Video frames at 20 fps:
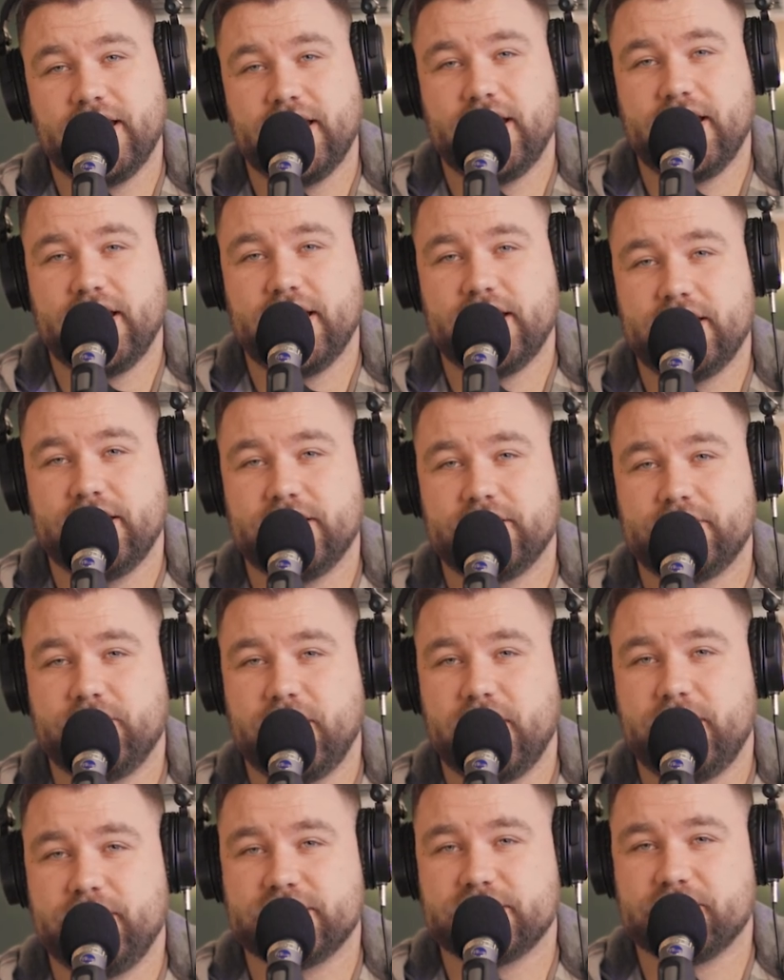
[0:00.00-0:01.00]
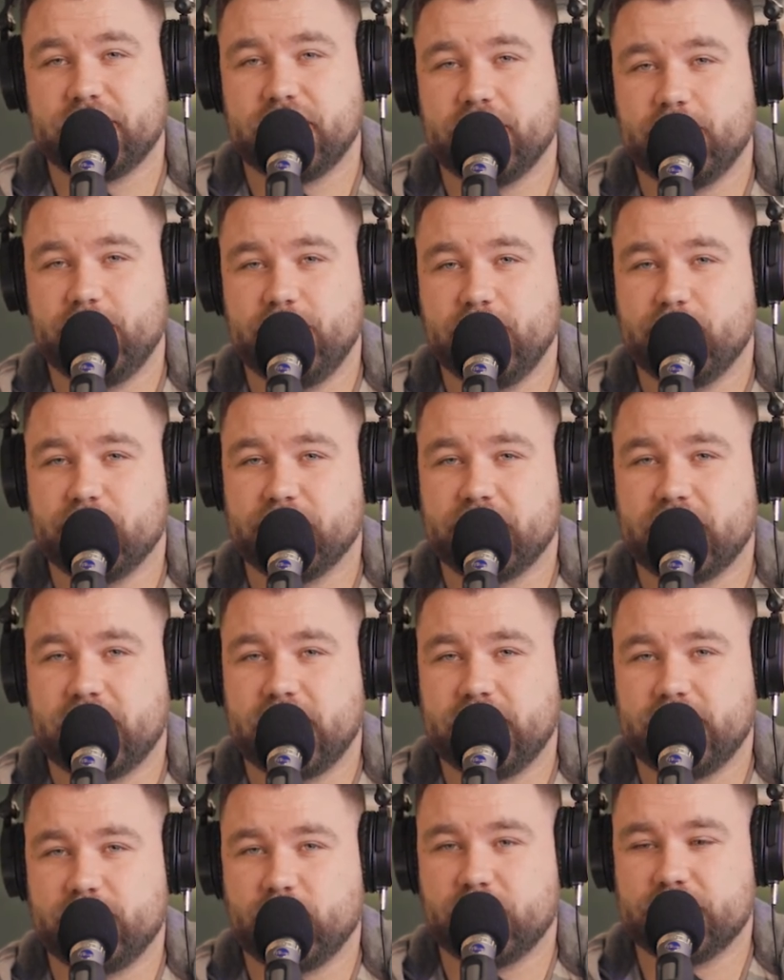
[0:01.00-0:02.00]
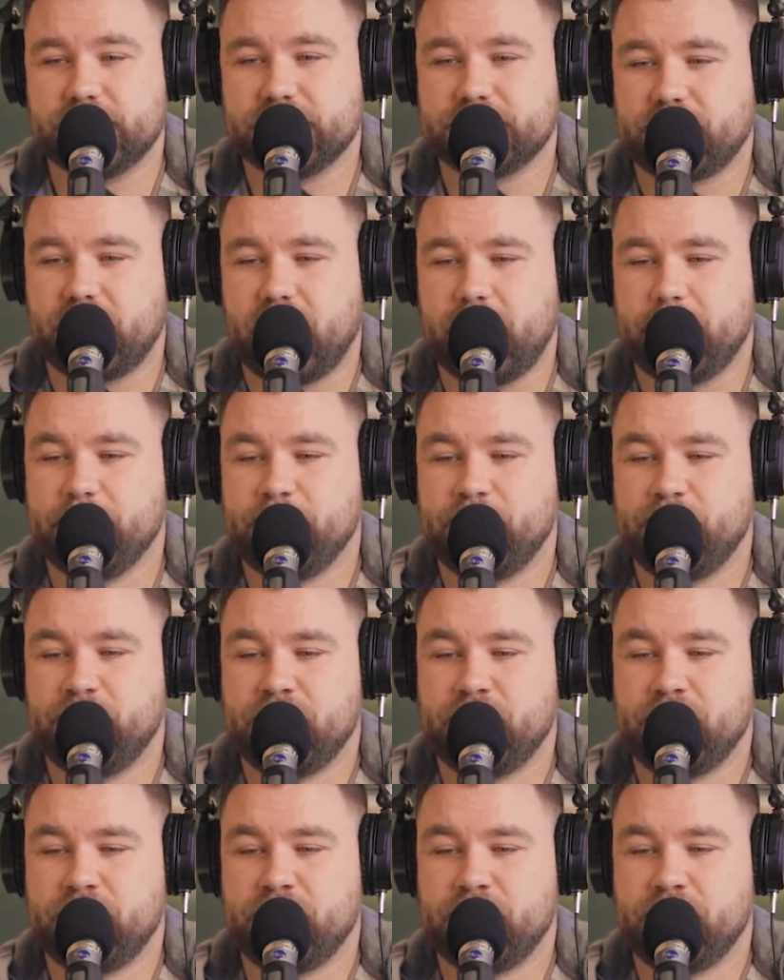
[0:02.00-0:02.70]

and maybe some other people that I won't describe.